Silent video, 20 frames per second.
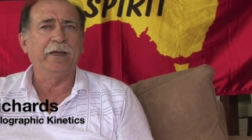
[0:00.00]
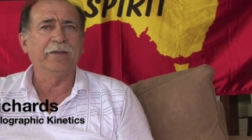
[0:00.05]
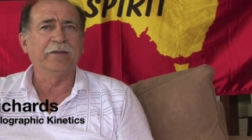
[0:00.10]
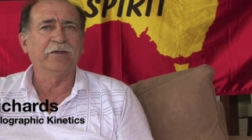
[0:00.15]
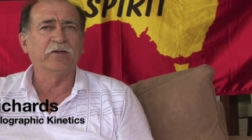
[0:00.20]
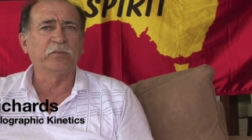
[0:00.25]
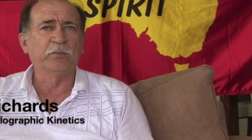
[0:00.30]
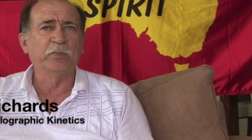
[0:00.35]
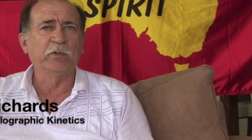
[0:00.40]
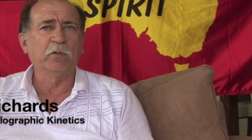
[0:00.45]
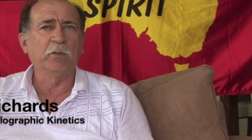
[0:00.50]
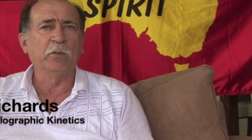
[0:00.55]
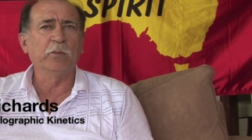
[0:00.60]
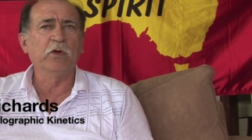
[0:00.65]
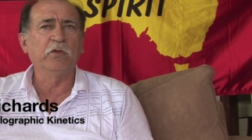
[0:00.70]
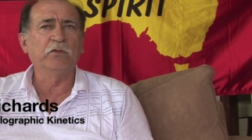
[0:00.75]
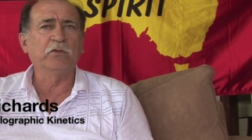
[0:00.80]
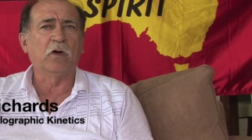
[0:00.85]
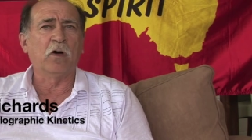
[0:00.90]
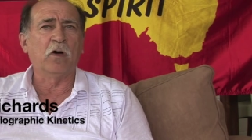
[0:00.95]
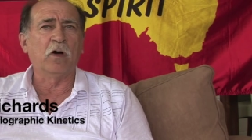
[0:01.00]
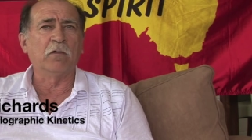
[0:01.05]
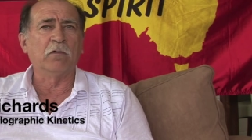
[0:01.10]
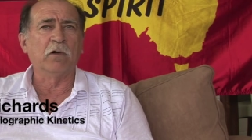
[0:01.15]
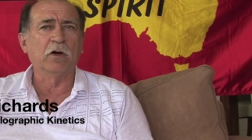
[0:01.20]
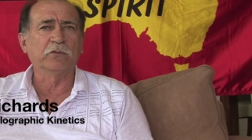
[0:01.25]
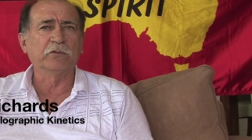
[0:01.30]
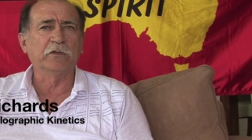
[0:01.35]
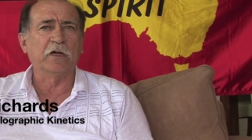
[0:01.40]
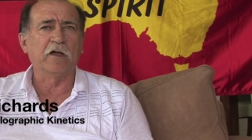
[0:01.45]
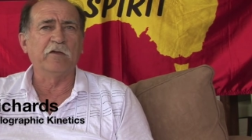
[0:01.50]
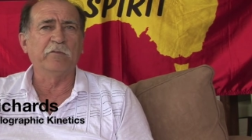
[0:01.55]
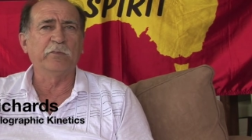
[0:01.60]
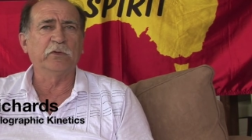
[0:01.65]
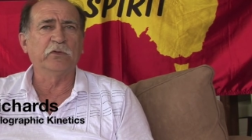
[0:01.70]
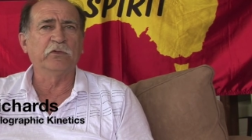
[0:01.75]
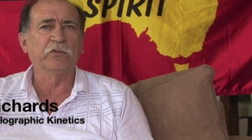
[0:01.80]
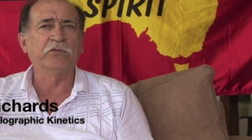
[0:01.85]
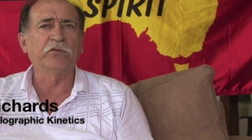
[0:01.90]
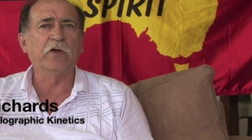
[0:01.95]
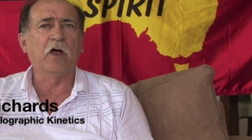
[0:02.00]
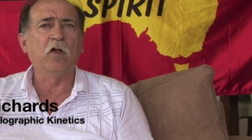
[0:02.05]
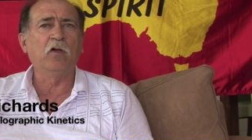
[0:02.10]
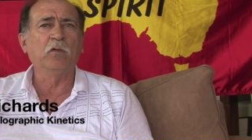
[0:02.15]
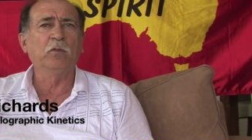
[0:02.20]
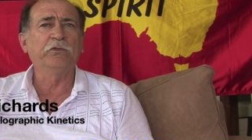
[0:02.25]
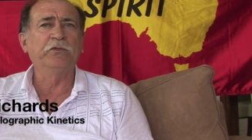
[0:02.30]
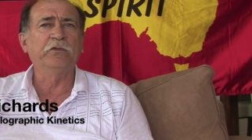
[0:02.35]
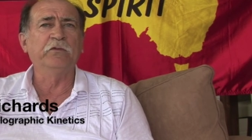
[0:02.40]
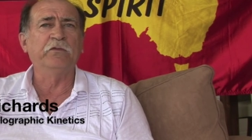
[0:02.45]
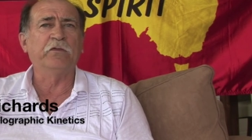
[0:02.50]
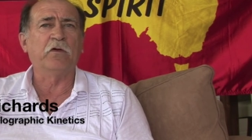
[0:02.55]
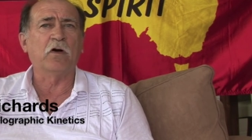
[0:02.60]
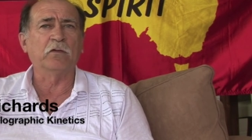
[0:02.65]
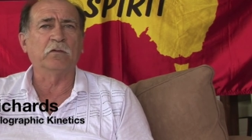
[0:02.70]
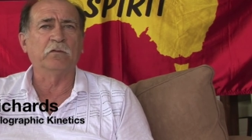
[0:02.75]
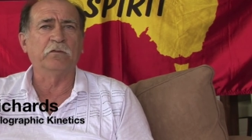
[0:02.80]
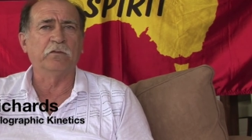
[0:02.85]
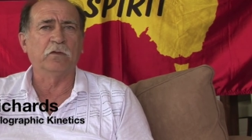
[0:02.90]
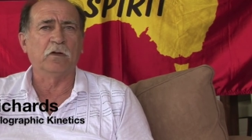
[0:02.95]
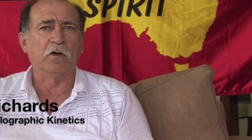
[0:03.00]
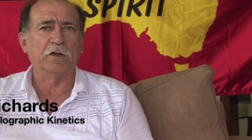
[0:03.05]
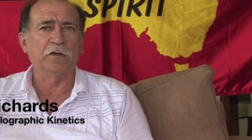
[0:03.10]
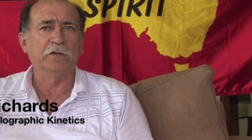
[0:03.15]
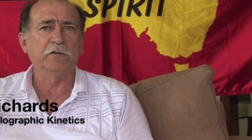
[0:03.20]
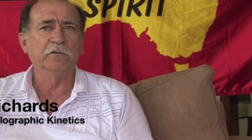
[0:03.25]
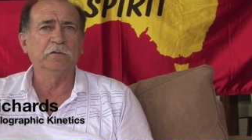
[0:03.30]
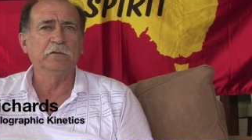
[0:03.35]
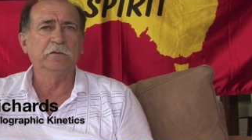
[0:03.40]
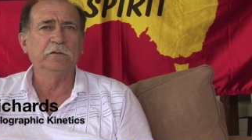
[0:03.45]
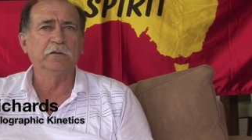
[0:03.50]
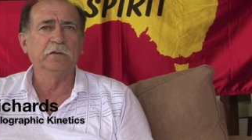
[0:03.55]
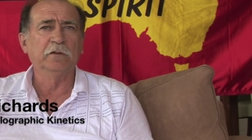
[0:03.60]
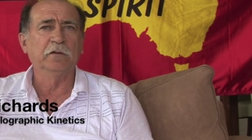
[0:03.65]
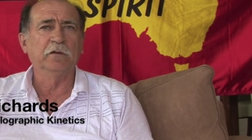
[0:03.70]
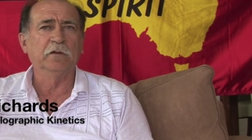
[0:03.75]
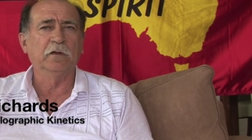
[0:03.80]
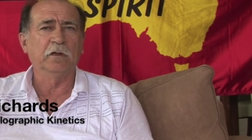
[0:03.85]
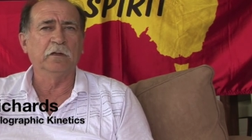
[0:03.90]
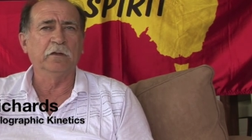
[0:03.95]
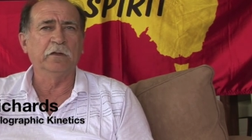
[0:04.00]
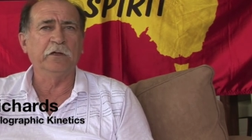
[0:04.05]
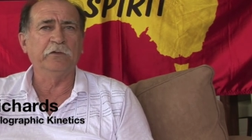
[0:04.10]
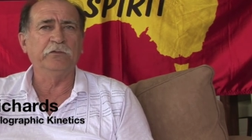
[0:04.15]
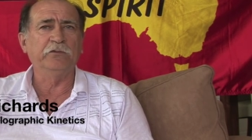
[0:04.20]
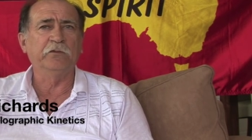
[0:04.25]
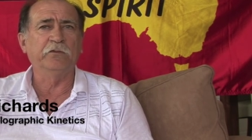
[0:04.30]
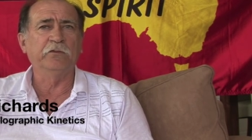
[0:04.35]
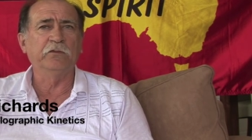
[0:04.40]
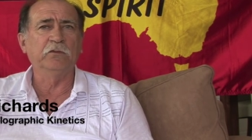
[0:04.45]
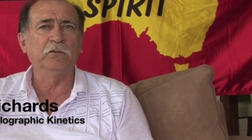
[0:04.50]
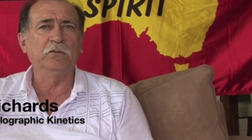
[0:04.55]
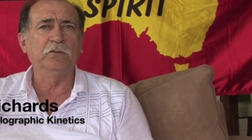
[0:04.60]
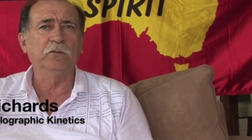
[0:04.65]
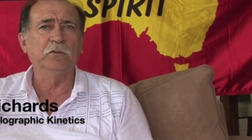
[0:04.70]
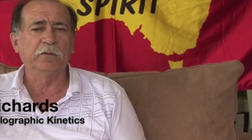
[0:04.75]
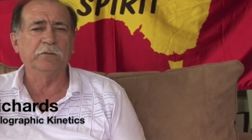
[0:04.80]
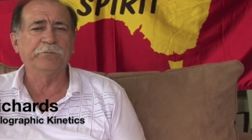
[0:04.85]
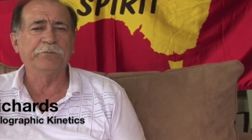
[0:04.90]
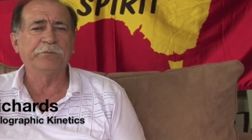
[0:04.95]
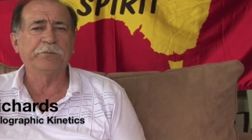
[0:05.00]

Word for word: The spirit would move to higher octave, but the soul was in fight or flight, and there's your food.